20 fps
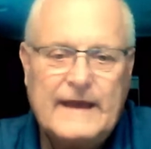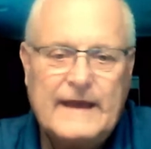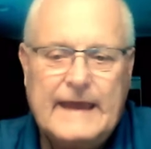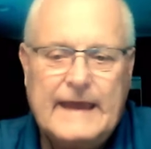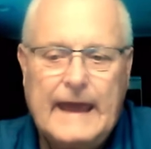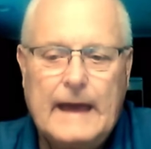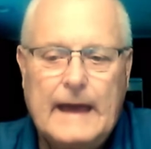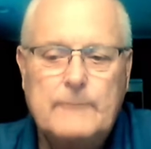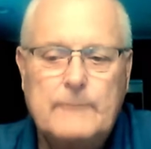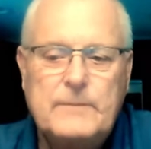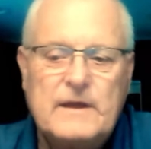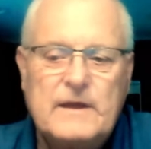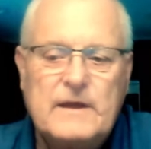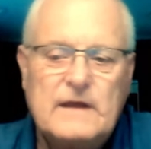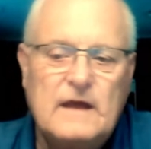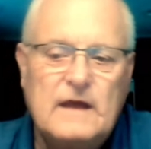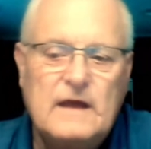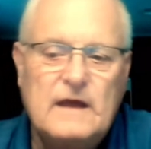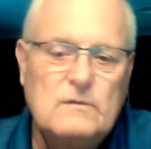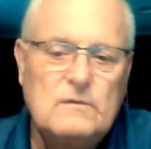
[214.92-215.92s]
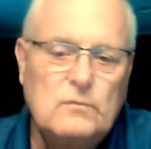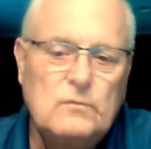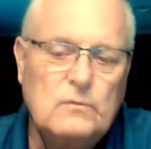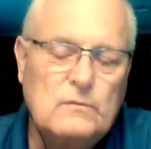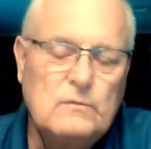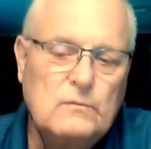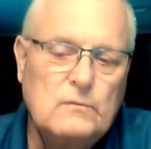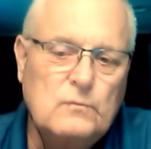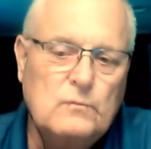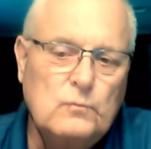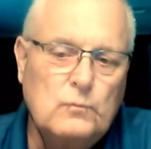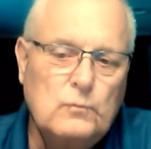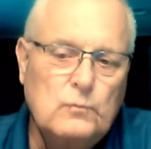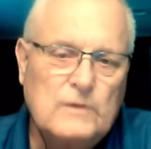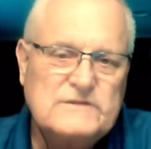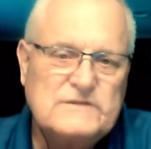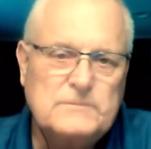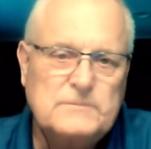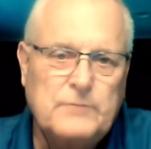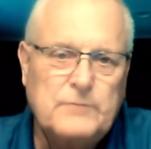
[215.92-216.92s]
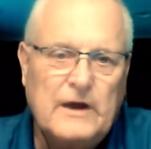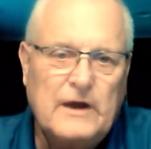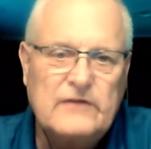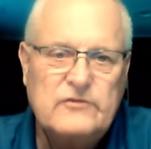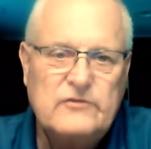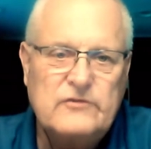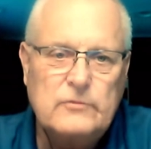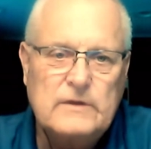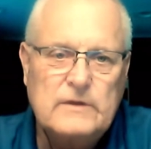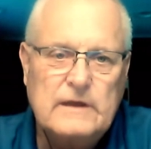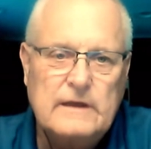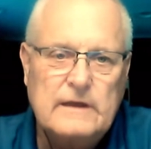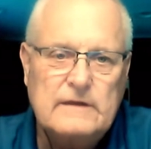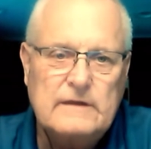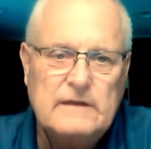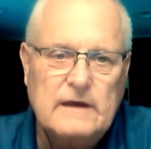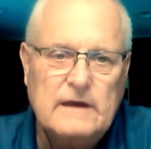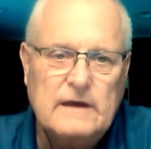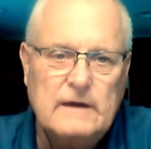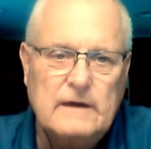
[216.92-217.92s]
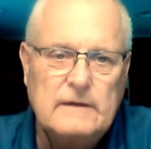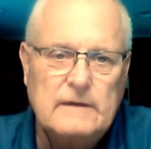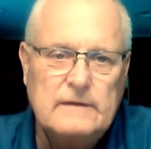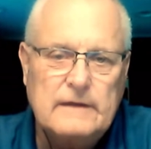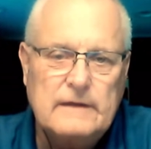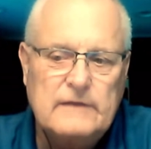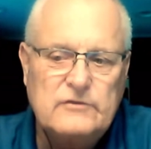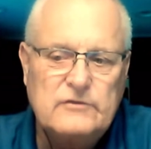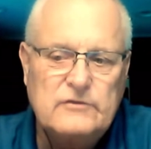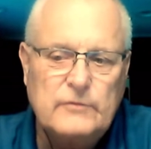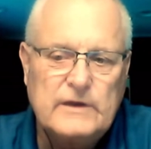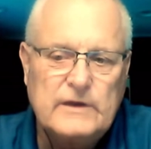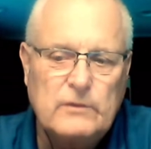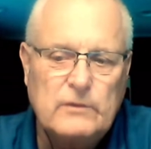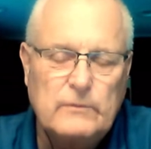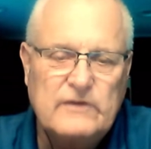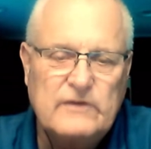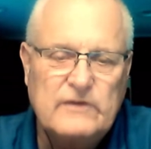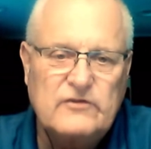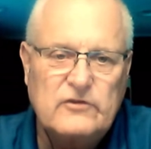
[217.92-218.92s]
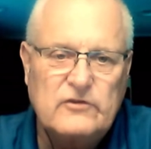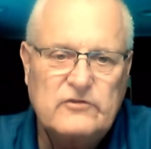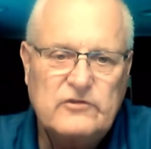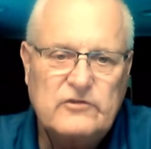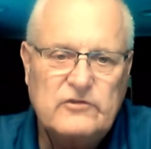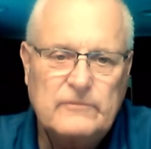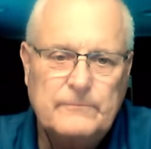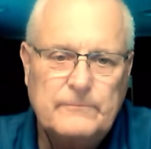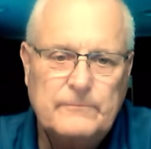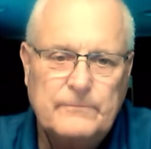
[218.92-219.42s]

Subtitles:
gap, and what surprised you in doing your research?